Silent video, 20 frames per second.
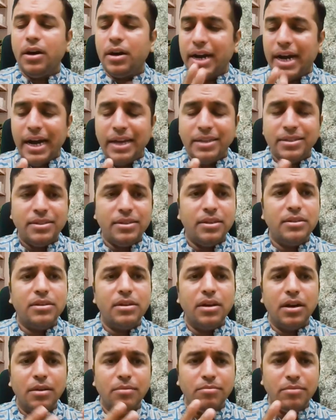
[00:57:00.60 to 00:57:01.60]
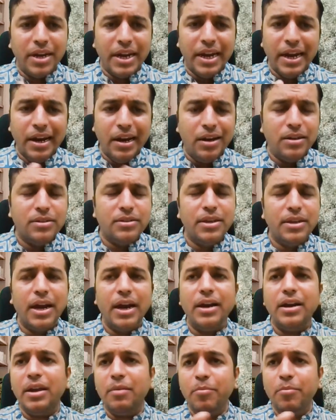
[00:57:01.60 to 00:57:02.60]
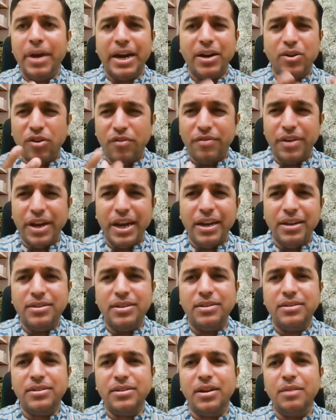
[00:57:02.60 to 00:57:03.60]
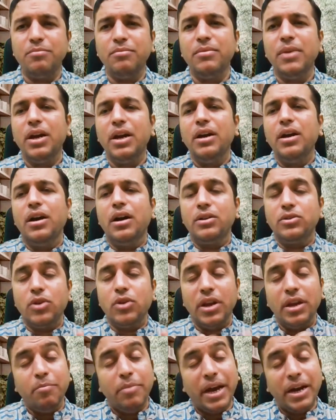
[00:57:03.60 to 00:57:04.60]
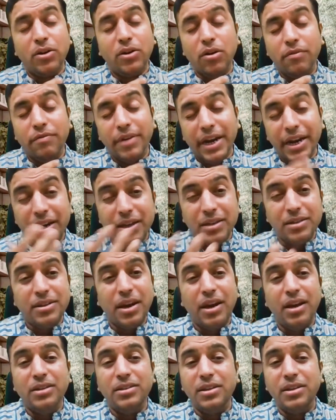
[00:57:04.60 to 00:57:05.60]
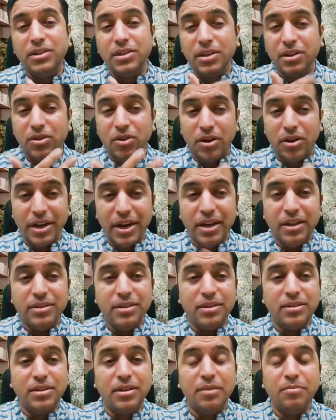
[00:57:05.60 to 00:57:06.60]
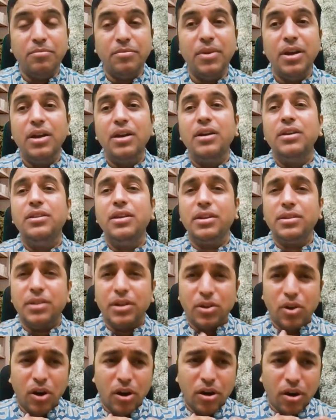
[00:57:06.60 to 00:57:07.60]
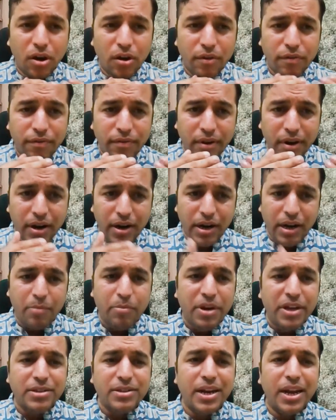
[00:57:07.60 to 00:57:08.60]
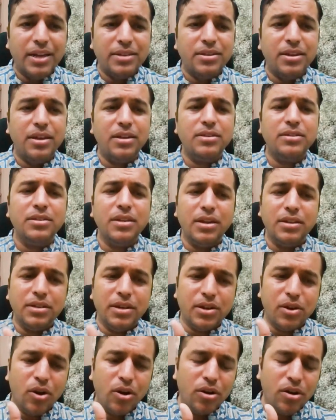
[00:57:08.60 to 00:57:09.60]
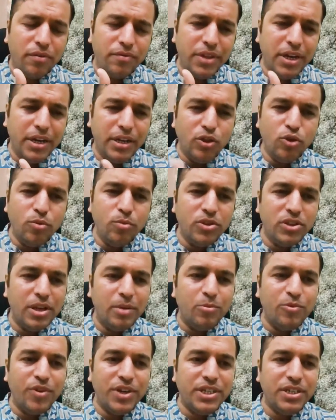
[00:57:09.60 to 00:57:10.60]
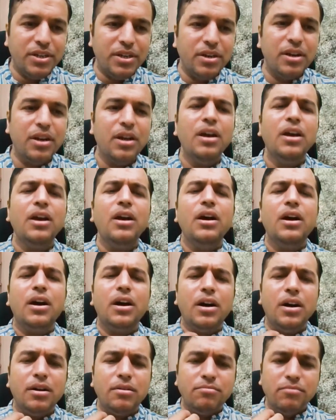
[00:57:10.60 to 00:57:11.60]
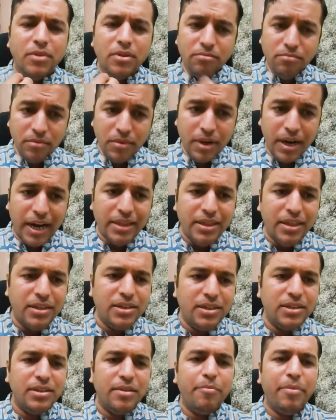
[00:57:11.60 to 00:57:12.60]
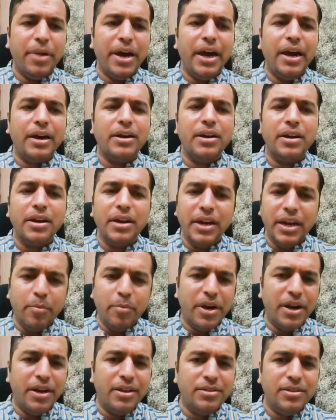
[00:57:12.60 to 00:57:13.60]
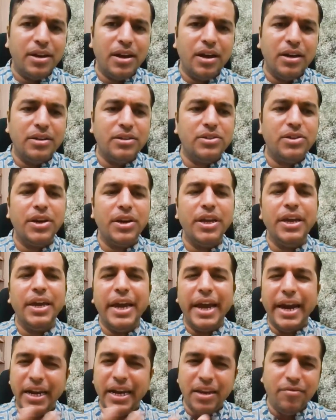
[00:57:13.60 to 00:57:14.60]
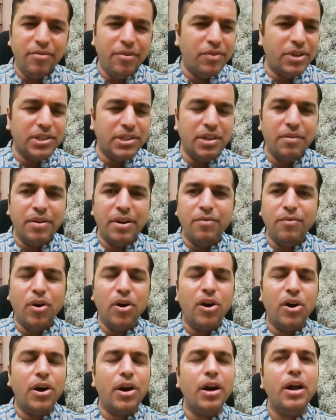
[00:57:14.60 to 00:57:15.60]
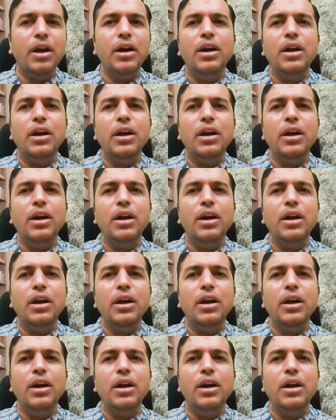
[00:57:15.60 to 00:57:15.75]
caste system, guilds, and the impact of guild system. Impact of industrialization on guild system. There is a talk of depressed classes. There is a talk of the Hindu-Muslim question, Gandhiji's impact, independence era history, 1857 war,